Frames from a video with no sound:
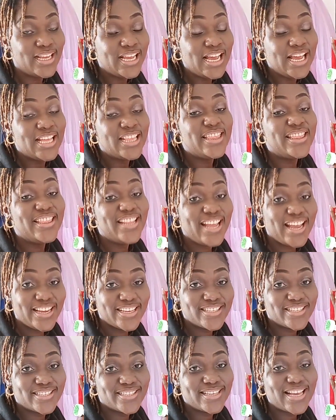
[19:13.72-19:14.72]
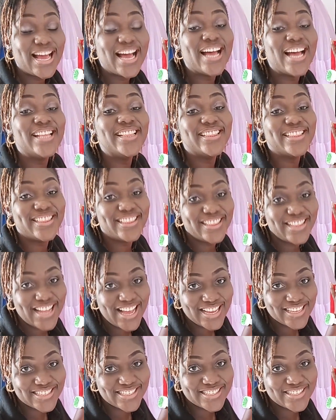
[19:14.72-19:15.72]
Next and
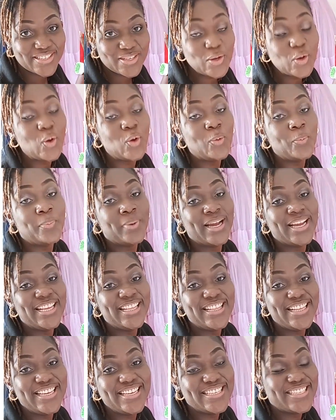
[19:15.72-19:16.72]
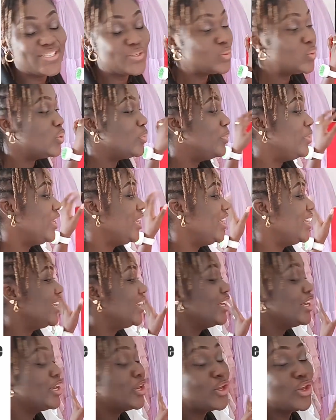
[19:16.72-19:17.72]
last on my list will be
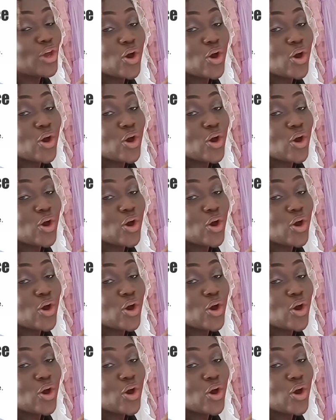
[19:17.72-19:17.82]
your